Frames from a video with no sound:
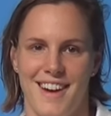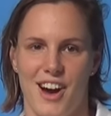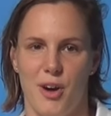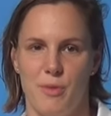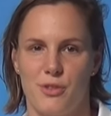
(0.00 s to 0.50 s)

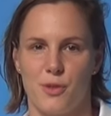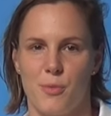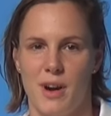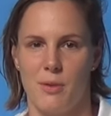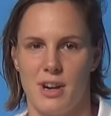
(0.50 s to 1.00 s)
It's all
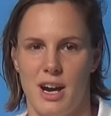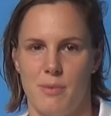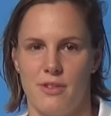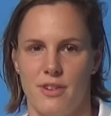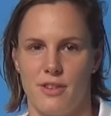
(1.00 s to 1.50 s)
about what
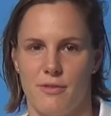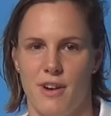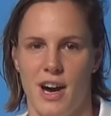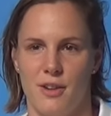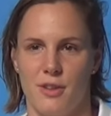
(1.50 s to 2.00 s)
happens at the
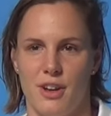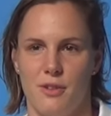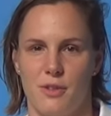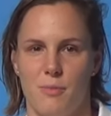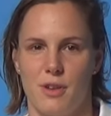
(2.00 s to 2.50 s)
final and
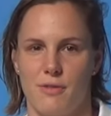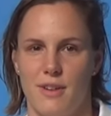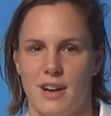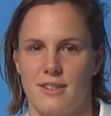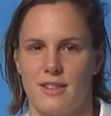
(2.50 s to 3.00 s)
who can be the
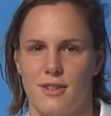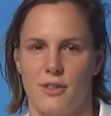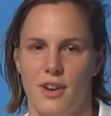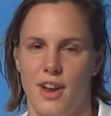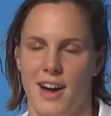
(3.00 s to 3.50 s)
fastest
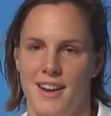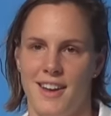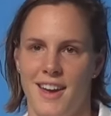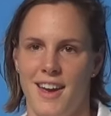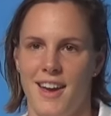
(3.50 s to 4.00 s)
on the night.
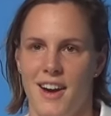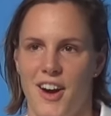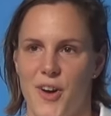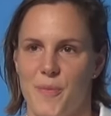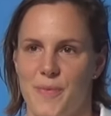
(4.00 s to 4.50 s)

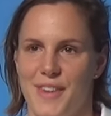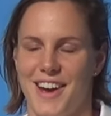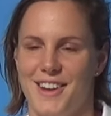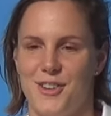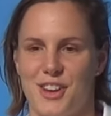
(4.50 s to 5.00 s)
I
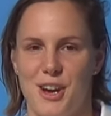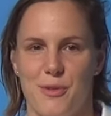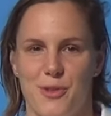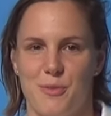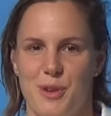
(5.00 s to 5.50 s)
knew Kate
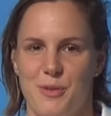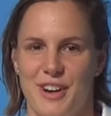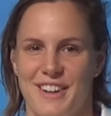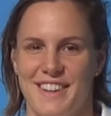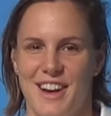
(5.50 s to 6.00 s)
was swimming
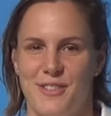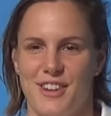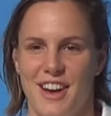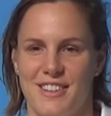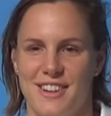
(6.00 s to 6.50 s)
well. I
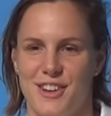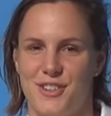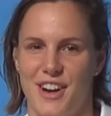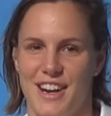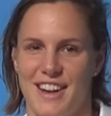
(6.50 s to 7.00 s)
see her
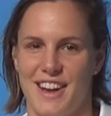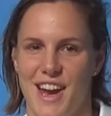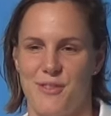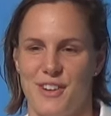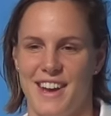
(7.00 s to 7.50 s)
training
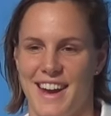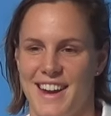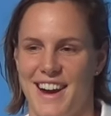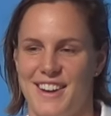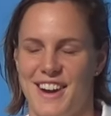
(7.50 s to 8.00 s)
every
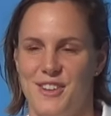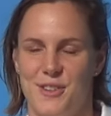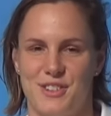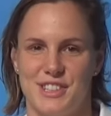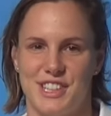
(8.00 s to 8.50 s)
day. I know
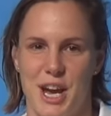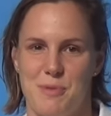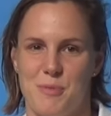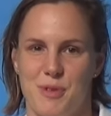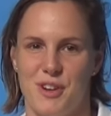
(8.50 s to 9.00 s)
what she's
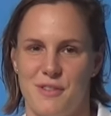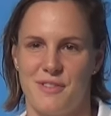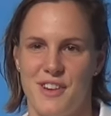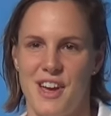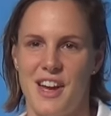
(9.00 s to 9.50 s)
capable of.